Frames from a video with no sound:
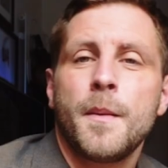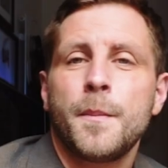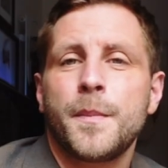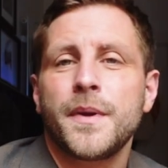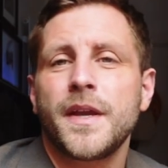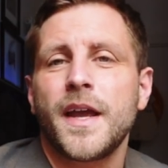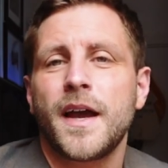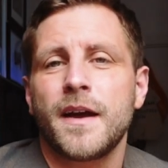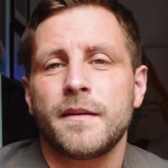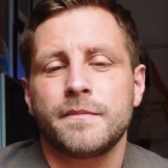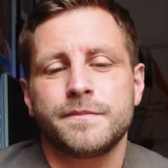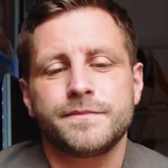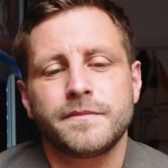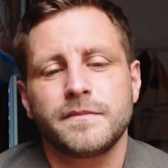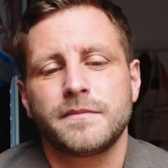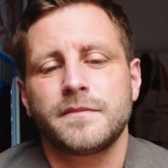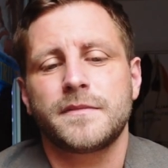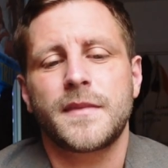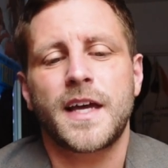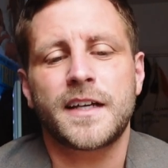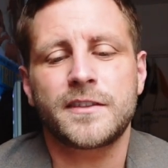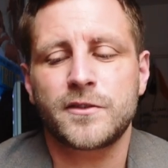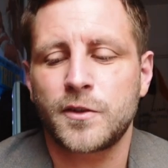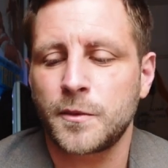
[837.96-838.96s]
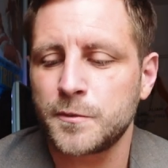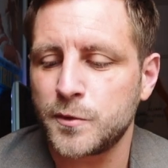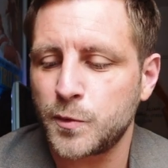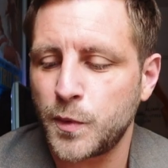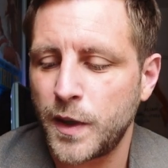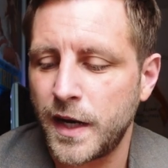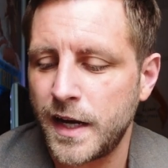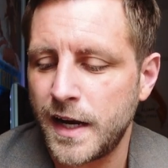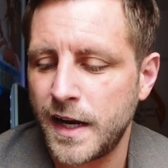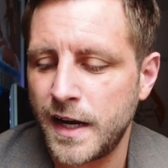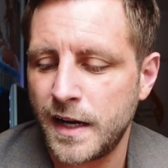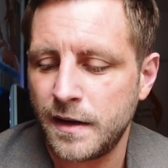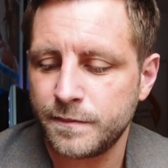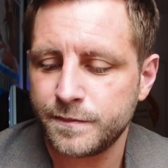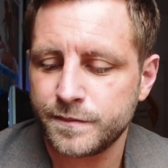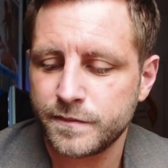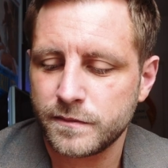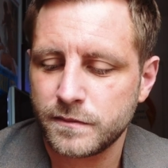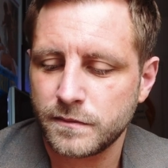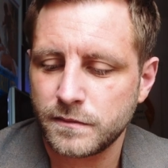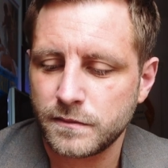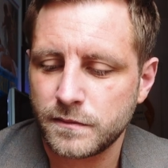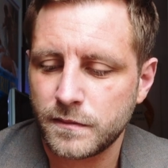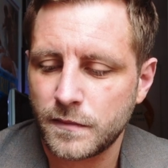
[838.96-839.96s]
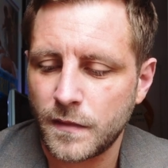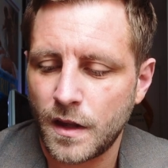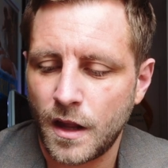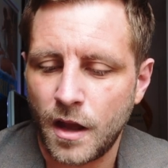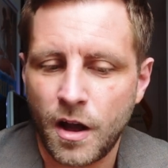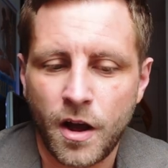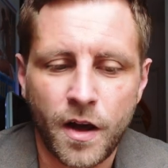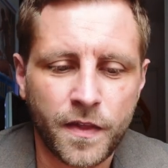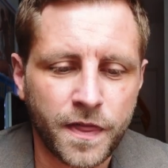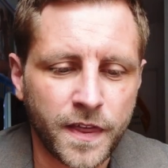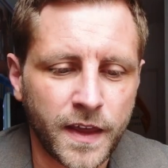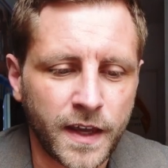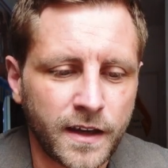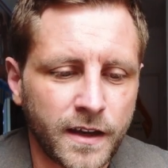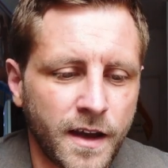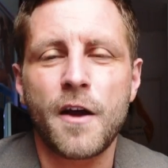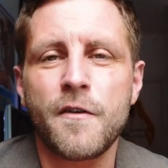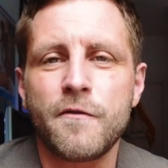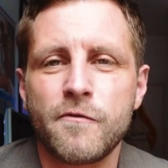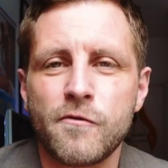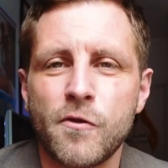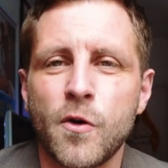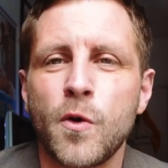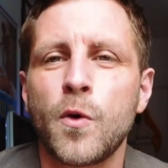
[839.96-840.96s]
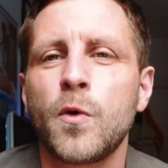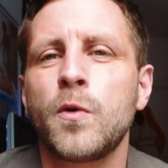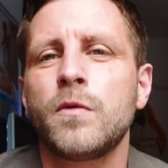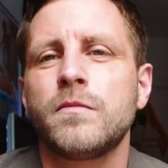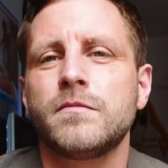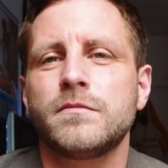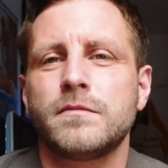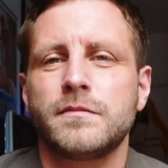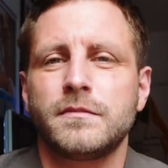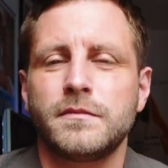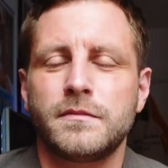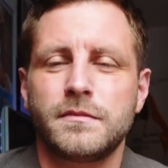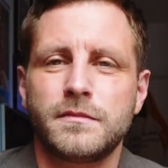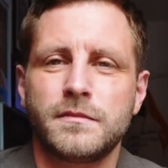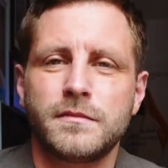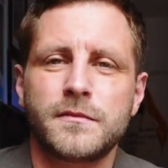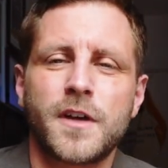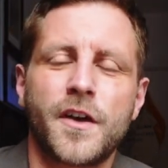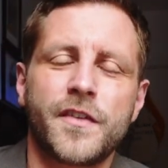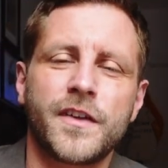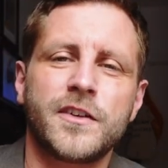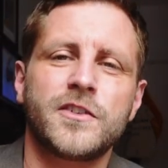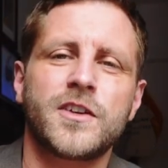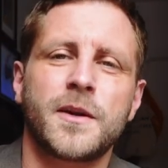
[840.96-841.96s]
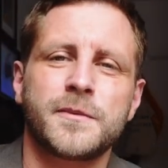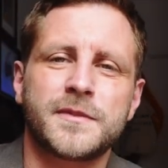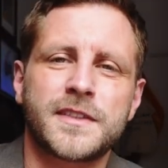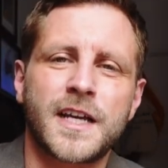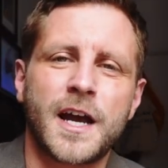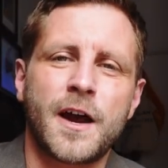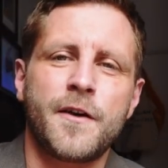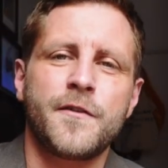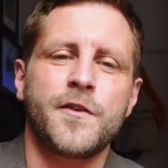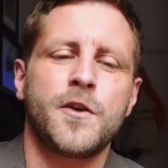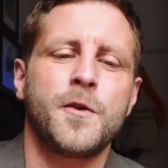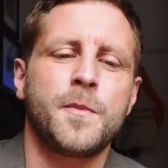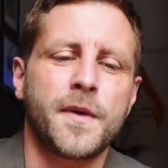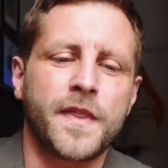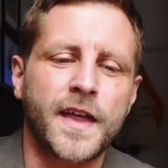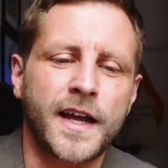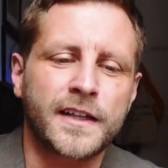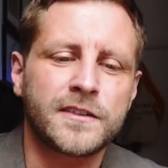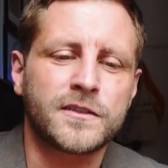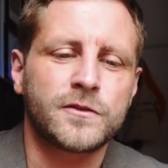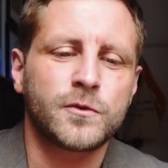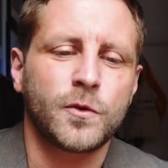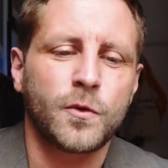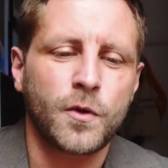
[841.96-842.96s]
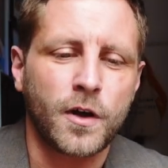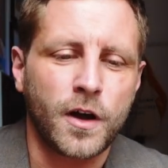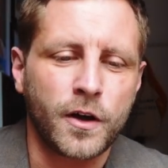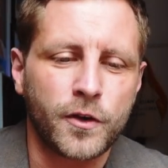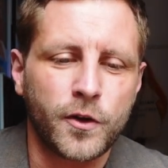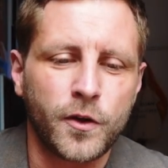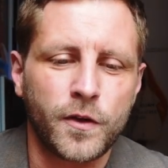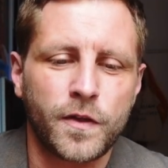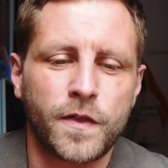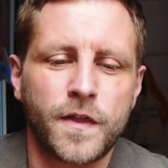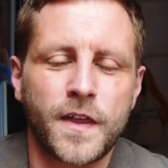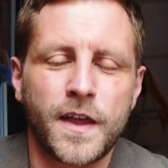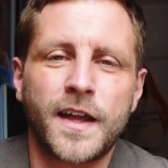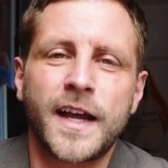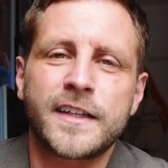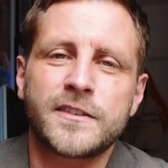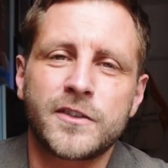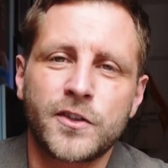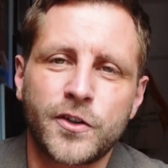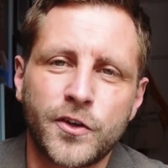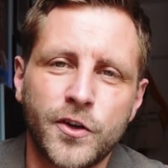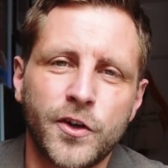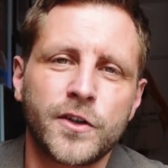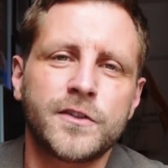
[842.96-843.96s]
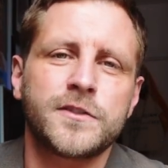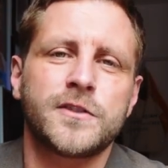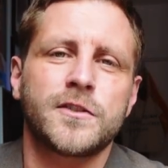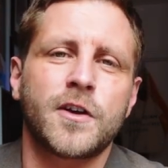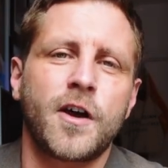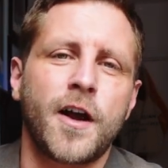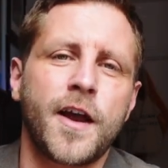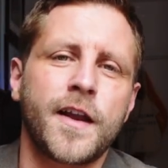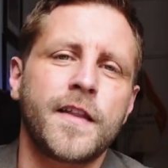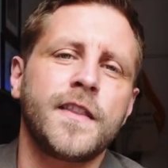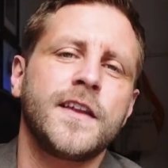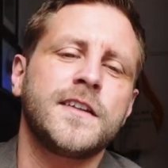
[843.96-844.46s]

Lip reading: But yeah, that's Thom Sweeney. I think overall, nothing jumps out of you, but that's a good sign.